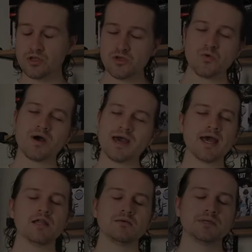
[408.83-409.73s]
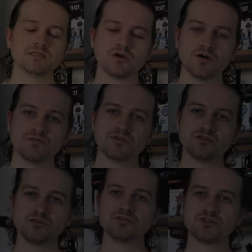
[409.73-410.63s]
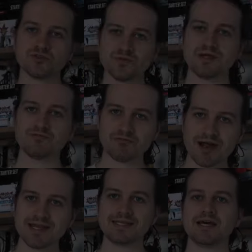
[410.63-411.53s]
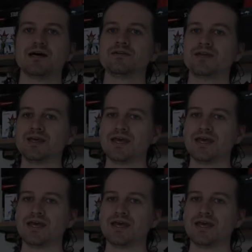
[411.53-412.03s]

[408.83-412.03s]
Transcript: UI elements often do shrink right down,